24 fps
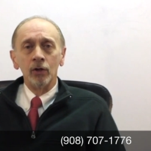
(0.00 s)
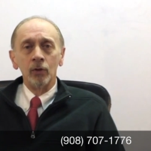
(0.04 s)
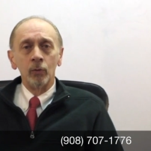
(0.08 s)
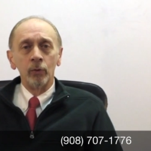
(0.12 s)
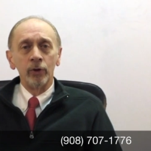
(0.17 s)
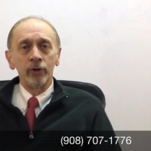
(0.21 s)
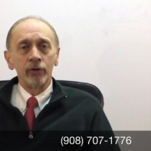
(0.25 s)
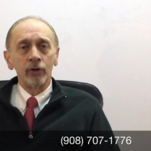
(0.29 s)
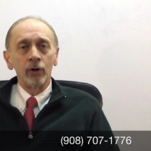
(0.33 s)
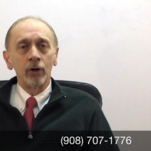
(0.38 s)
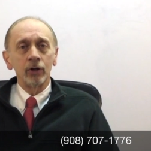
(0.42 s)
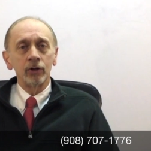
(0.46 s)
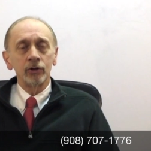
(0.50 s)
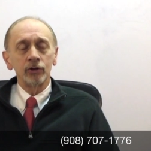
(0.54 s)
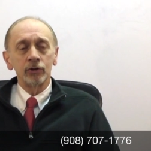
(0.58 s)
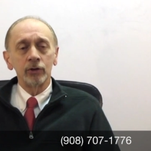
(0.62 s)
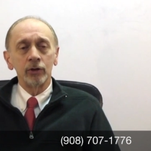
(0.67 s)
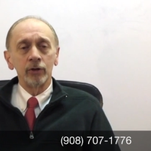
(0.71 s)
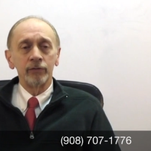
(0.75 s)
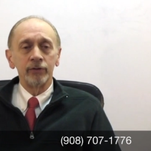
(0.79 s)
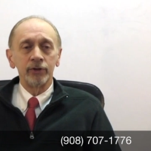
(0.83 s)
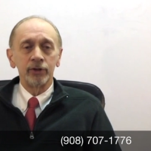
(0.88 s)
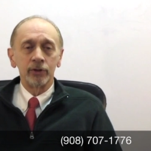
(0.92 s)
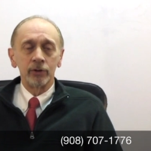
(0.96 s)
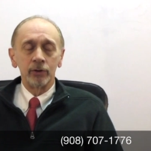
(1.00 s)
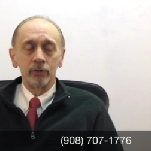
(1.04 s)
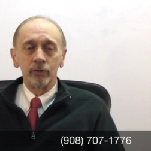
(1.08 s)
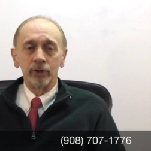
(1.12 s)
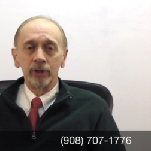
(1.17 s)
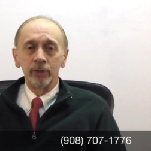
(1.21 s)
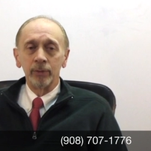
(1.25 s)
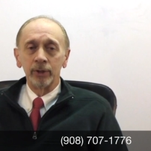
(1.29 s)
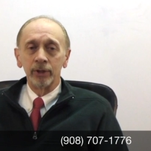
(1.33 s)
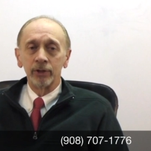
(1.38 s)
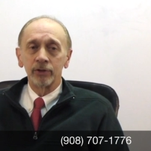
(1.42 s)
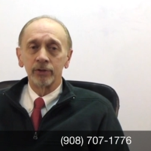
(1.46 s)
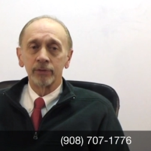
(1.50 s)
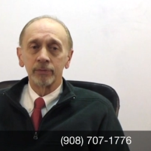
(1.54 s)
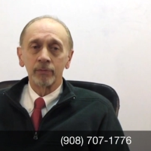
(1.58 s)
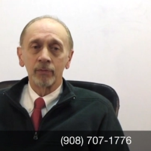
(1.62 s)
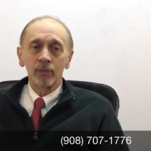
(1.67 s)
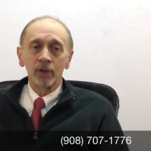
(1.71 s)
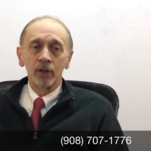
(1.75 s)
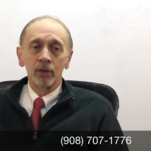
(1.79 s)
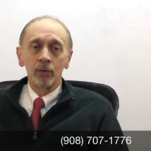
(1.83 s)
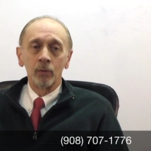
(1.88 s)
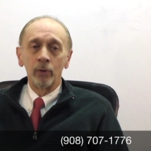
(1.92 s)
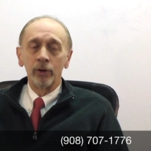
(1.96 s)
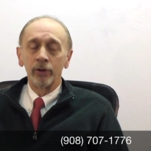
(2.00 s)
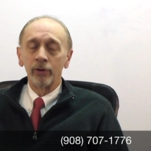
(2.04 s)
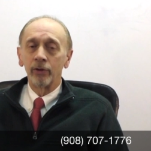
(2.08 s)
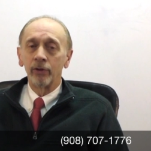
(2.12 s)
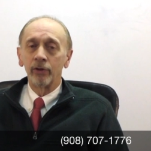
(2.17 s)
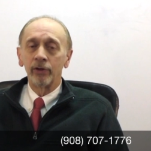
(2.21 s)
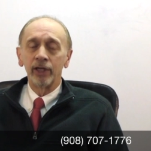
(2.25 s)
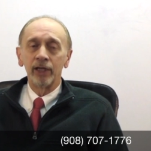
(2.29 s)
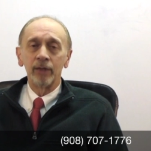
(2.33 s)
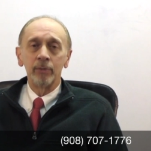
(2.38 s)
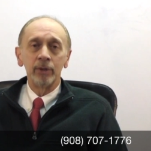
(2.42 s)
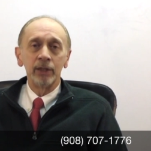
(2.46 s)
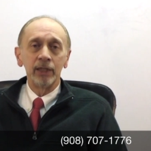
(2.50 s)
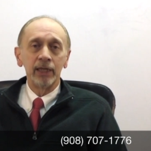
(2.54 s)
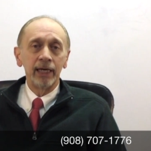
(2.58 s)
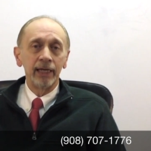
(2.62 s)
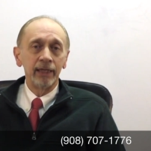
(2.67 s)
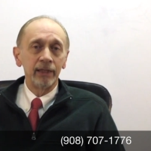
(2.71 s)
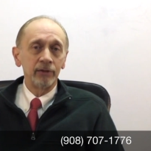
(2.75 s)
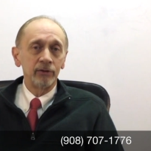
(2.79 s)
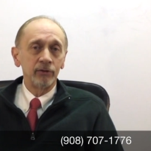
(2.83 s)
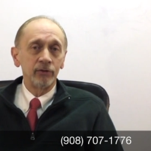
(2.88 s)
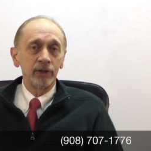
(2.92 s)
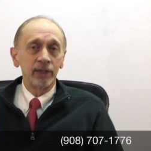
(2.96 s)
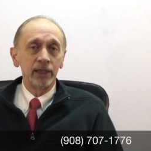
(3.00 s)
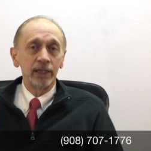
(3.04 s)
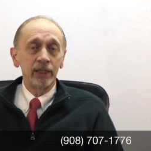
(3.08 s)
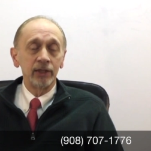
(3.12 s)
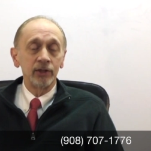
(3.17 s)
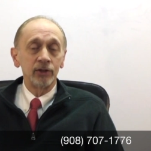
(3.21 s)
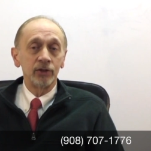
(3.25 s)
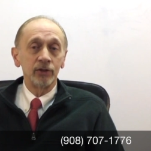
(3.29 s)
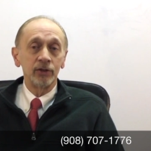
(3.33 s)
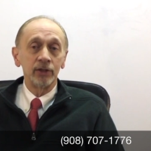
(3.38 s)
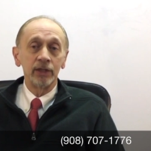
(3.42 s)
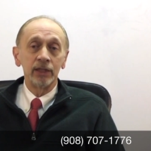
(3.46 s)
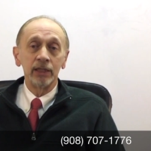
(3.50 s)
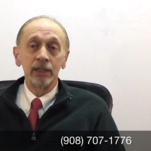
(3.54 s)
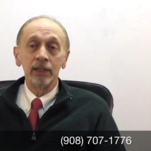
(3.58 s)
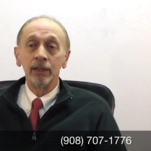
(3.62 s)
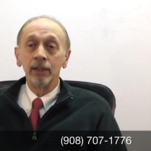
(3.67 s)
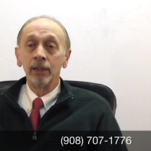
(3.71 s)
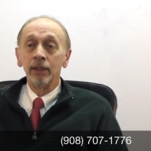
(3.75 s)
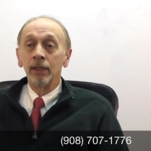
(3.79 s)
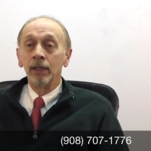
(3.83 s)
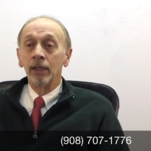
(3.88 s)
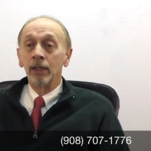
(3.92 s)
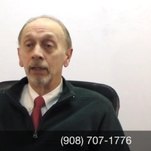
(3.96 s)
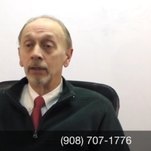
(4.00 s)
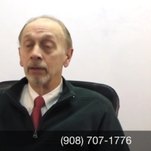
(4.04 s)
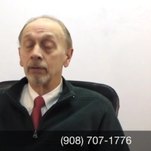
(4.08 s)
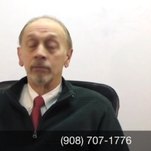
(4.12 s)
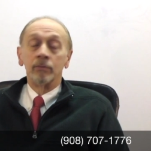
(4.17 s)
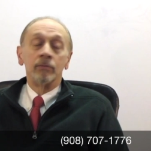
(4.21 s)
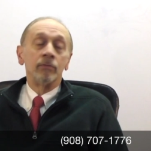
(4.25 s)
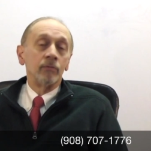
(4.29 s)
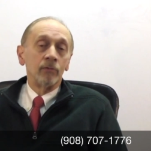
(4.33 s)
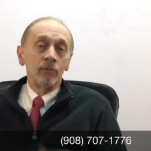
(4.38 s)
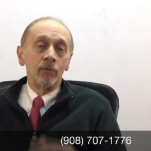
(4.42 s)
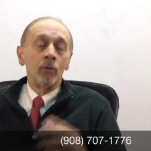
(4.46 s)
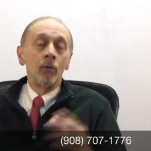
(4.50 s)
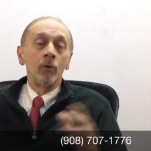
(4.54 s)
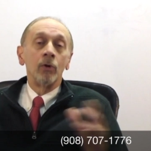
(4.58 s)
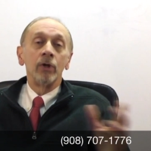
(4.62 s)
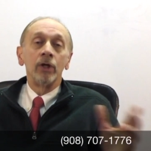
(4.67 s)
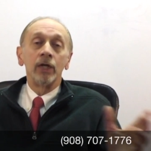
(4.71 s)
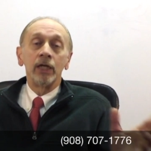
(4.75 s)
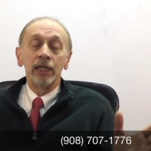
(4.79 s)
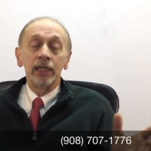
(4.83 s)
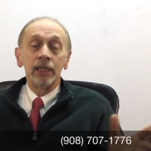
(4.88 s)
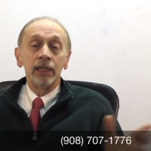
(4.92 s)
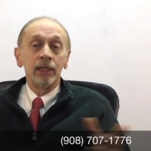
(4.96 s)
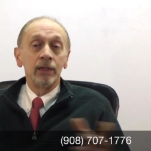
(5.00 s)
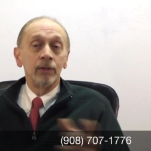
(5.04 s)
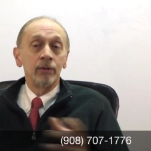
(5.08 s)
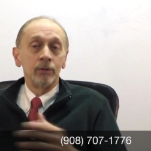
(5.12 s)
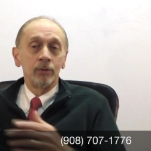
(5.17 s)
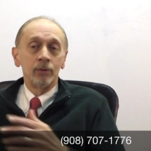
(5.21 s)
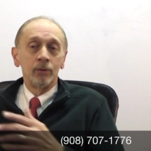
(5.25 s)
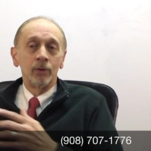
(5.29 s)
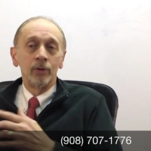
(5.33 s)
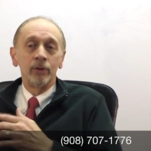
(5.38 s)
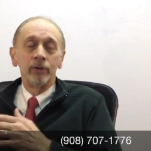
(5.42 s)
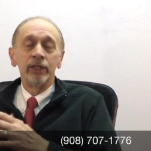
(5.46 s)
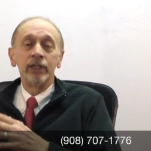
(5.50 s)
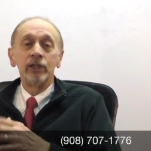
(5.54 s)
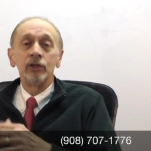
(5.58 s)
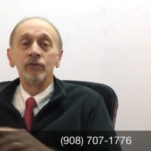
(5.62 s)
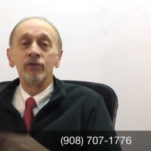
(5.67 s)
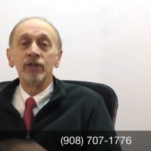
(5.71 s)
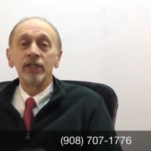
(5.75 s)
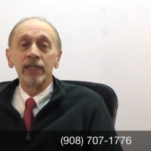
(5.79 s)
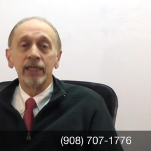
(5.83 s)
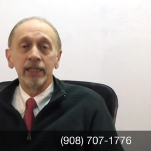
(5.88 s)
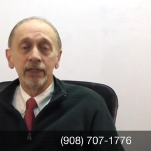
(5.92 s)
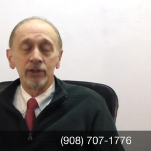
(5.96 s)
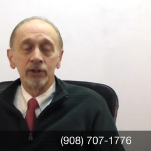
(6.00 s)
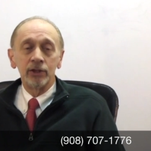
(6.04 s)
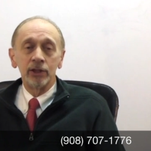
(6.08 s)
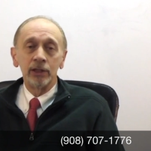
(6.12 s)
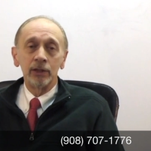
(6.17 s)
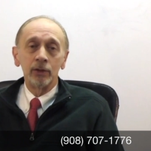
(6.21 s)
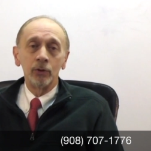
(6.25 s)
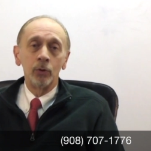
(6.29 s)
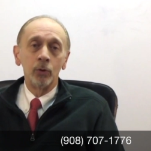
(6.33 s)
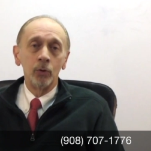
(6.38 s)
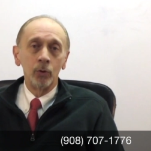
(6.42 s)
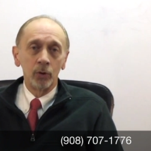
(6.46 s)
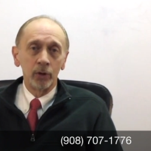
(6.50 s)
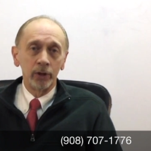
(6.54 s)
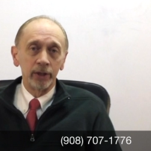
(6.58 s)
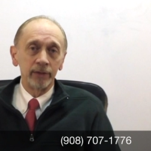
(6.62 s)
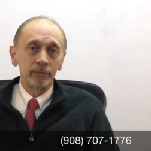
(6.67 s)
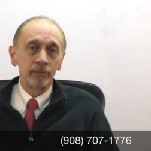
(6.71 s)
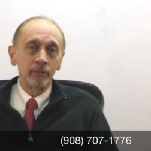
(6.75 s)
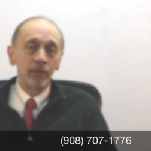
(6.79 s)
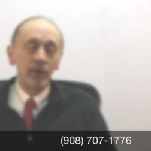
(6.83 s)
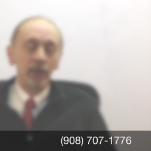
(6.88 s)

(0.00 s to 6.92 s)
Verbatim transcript: With our service agreements, whether they be HVAC heating or HVAC cooling,